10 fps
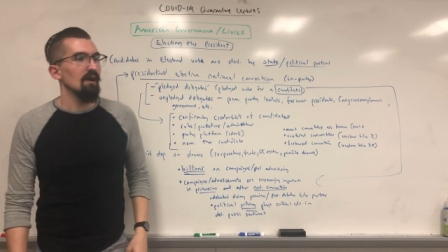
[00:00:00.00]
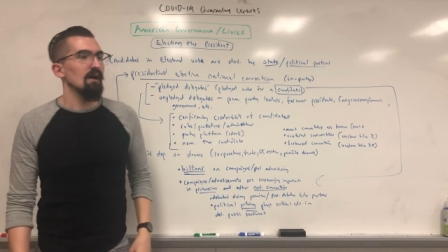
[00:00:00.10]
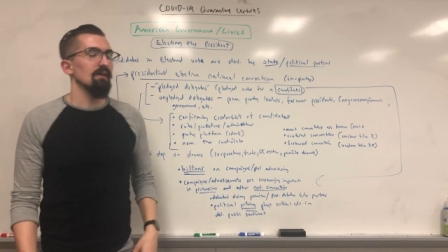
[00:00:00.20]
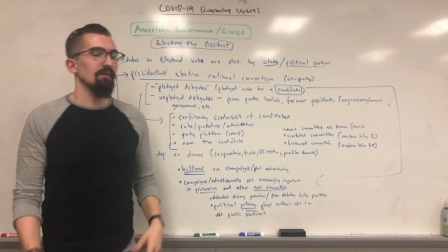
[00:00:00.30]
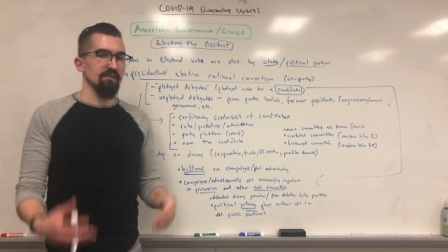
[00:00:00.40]

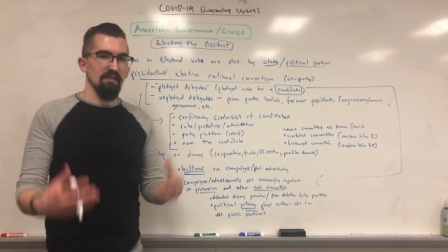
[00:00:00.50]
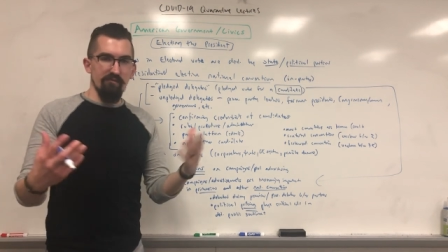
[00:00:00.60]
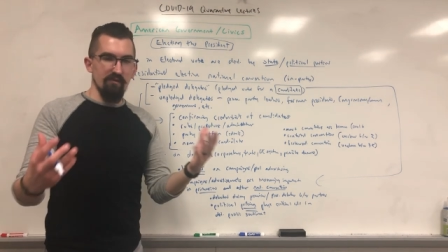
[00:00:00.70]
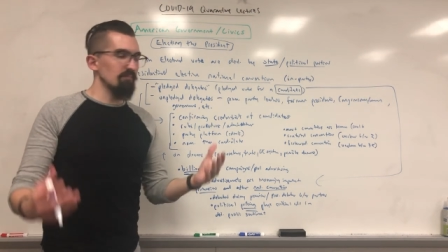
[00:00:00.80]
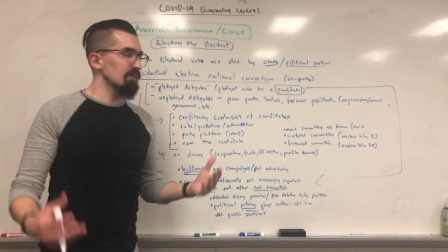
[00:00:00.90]
And those can
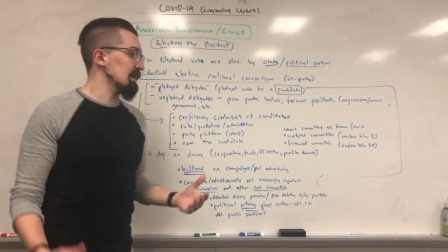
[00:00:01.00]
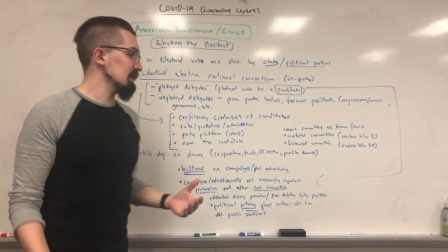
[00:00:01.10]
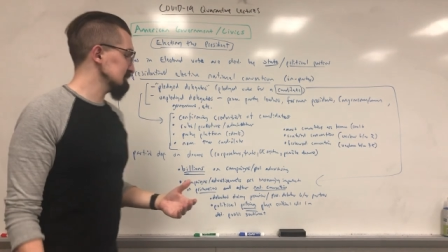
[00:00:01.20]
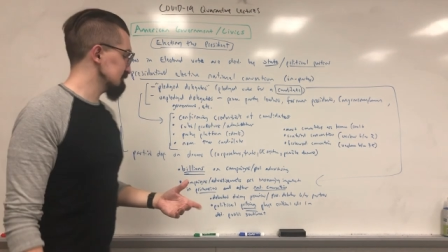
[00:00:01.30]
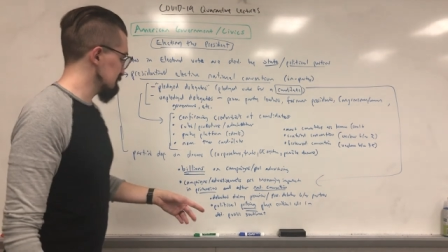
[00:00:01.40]
have an
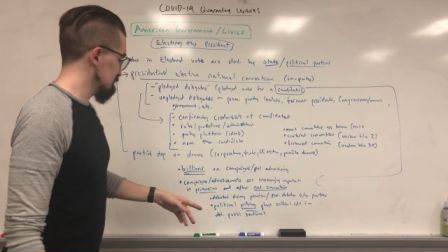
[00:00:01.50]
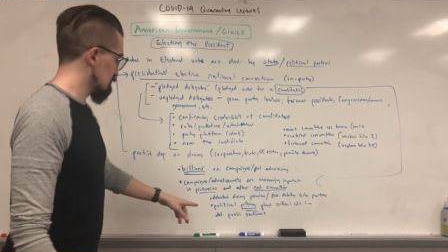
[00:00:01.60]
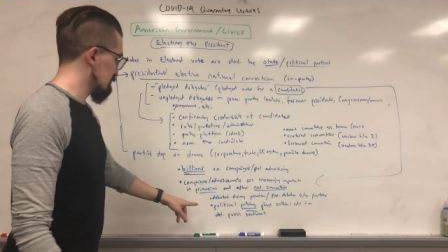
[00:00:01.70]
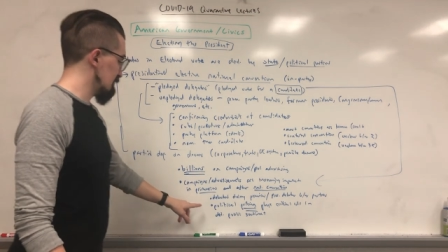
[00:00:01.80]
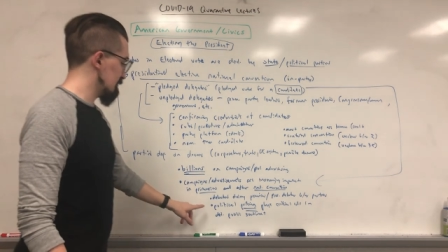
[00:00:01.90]
impact, especially
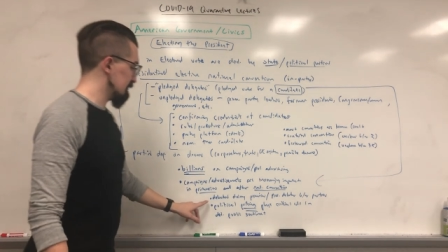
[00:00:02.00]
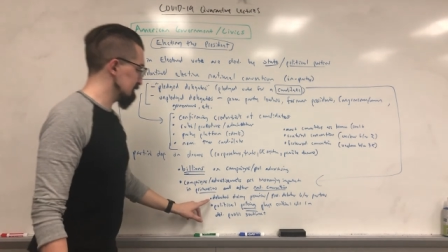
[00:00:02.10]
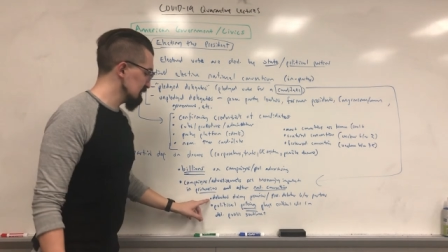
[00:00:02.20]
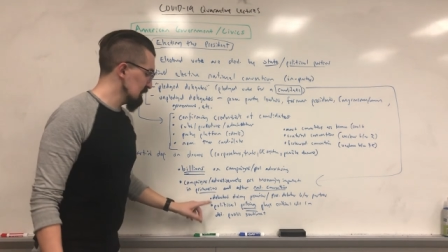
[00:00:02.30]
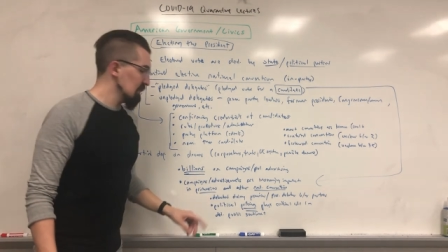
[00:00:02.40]
in the
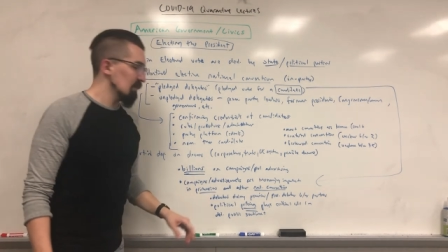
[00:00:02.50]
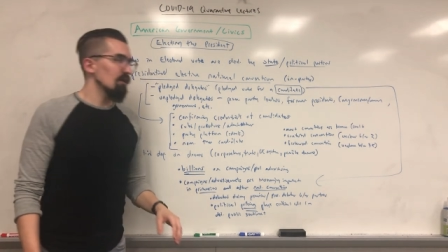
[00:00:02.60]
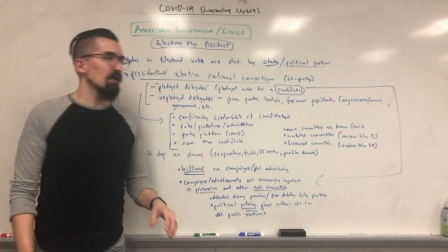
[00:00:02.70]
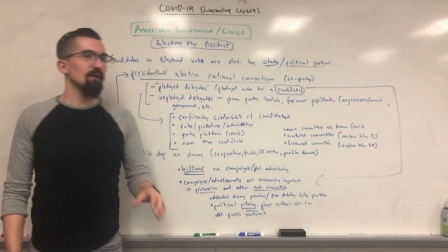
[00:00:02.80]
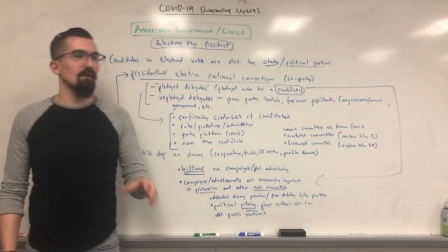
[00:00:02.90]
primaries,
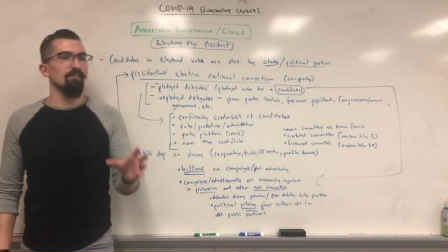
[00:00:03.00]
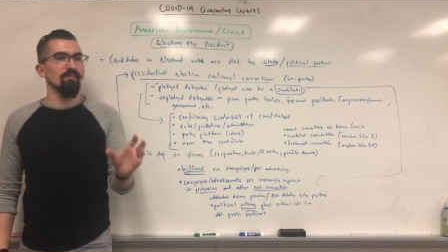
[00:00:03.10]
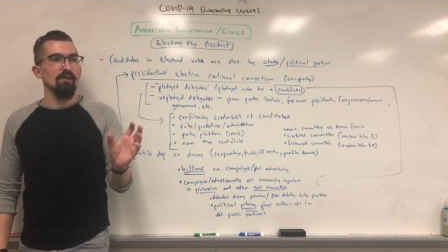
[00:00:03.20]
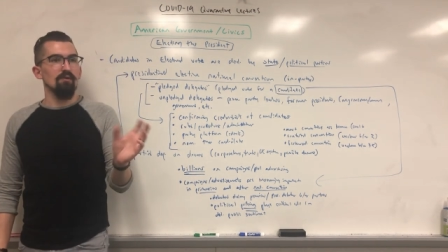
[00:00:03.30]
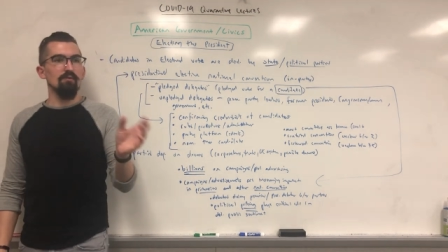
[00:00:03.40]

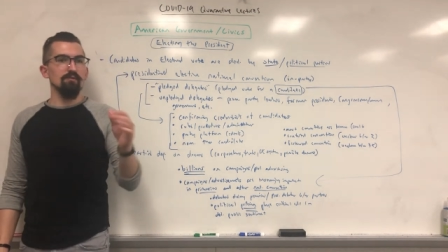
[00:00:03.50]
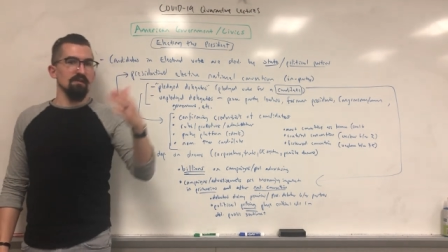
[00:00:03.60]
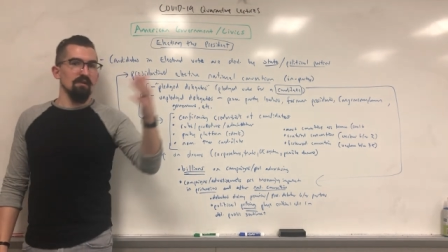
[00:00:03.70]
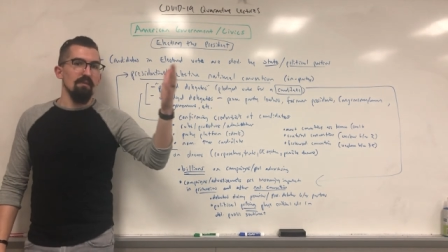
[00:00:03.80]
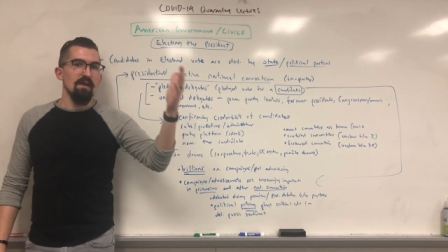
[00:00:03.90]
on who's
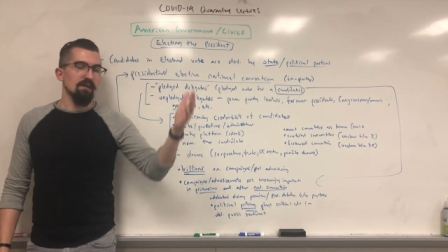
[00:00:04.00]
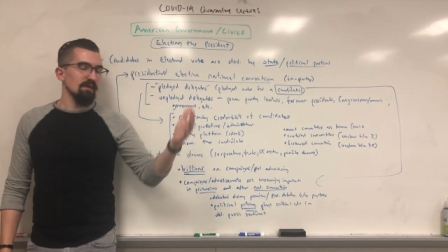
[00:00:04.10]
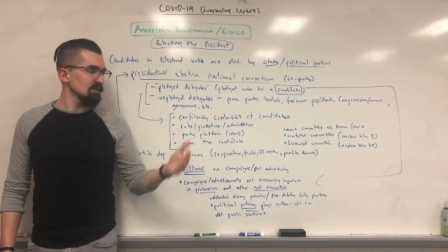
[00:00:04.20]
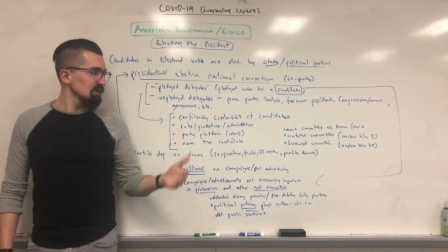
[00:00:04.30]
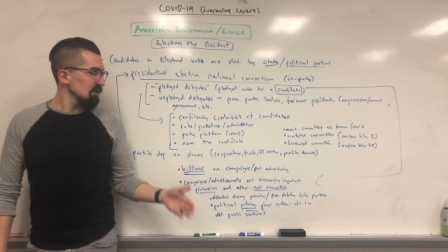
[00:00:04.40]
going to make
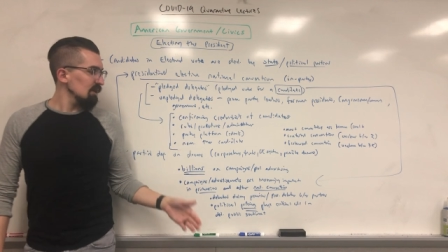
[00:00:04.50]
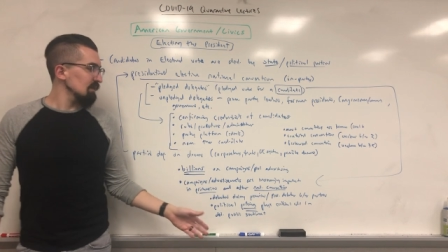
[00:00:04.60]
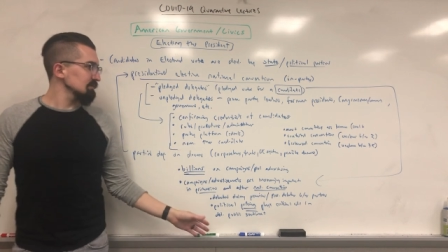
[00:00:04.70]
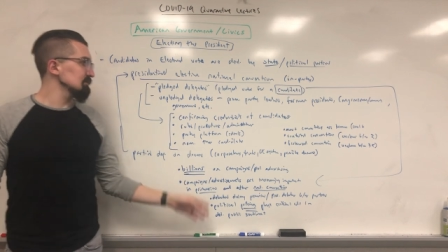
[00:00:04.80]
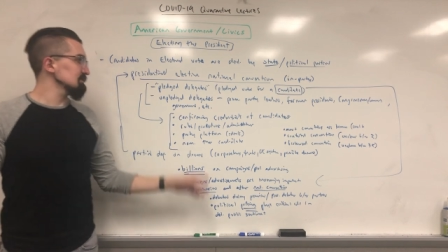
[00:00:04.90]
it to